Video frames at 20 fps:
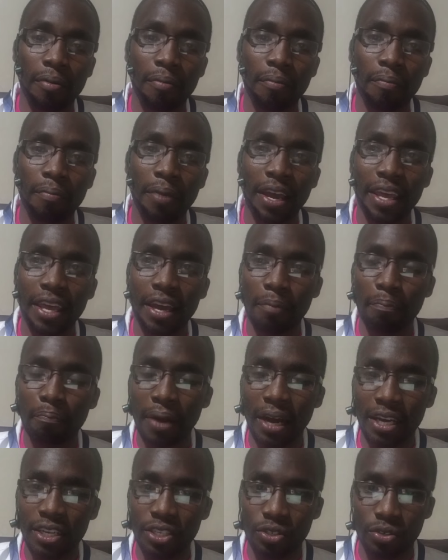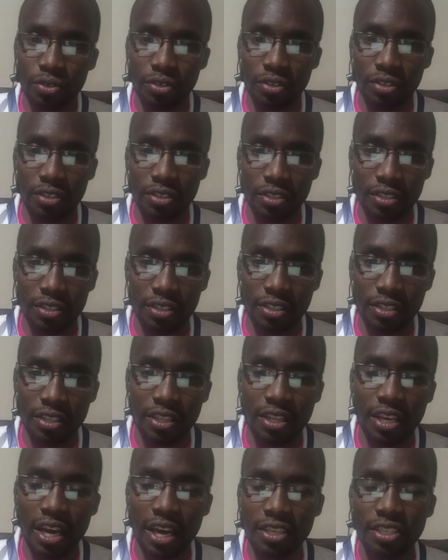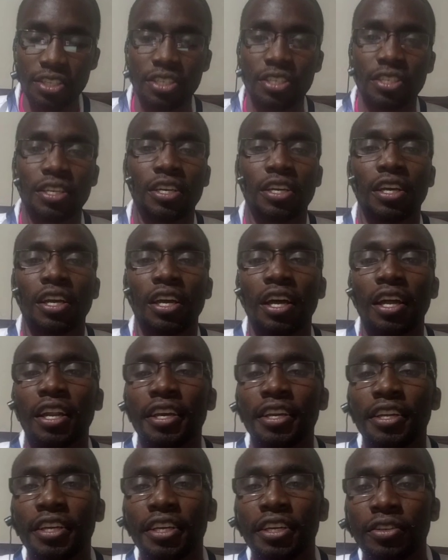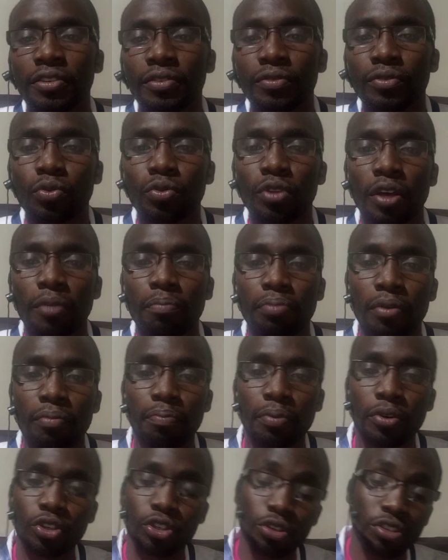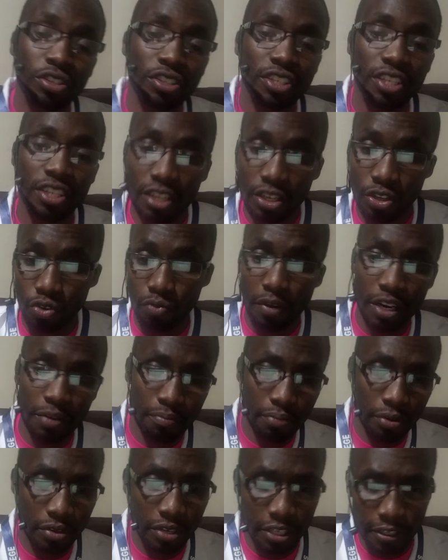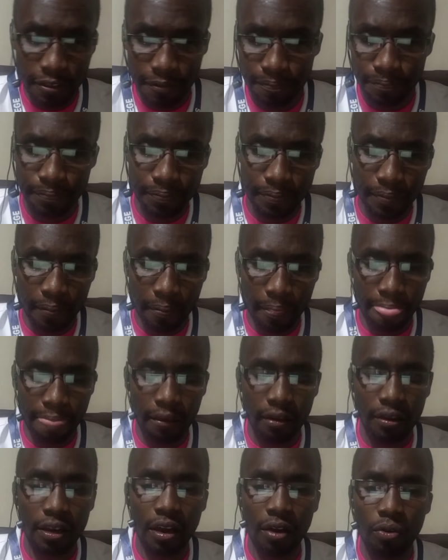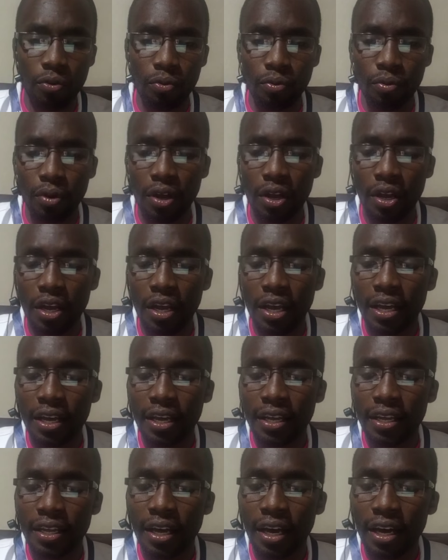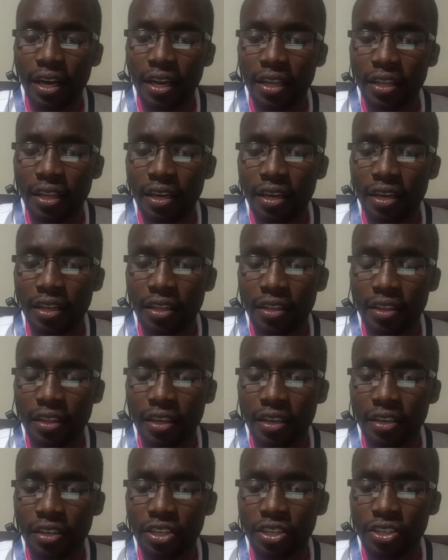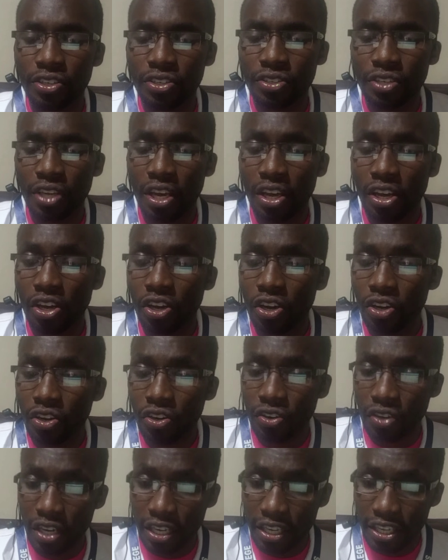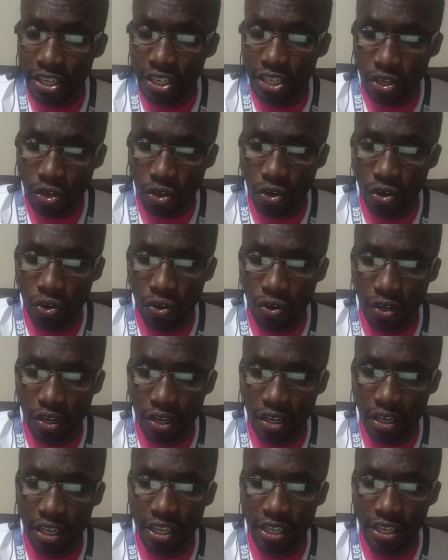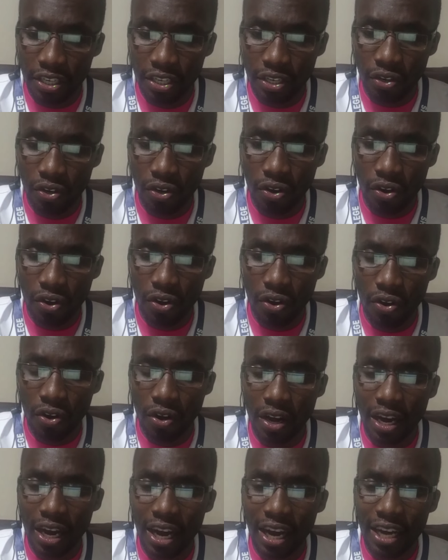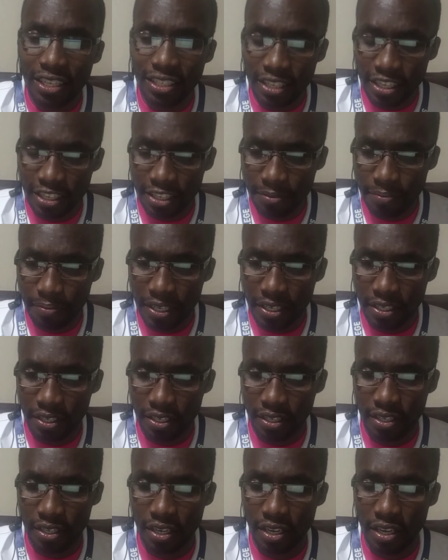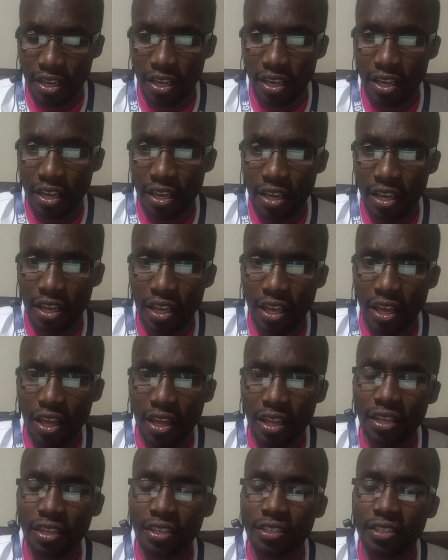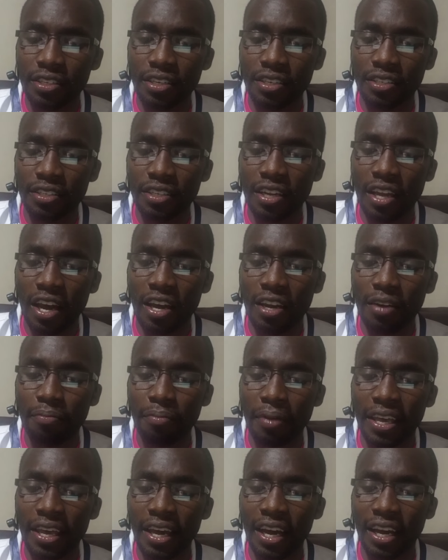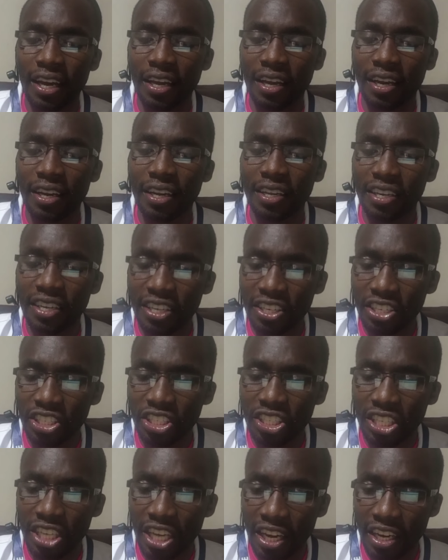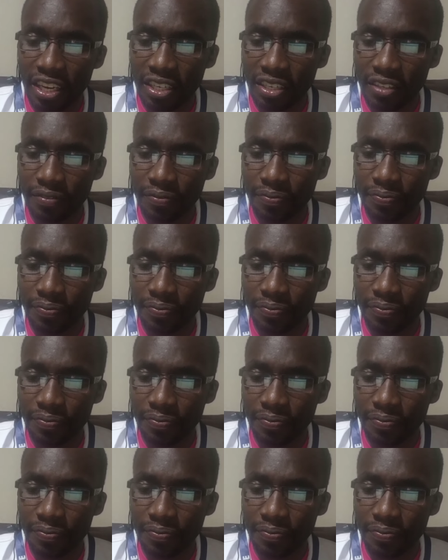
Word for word: by a person, thus leading to the proportions in the human body. Now, another thing is clinical, clinical assessment. This is done by a clinician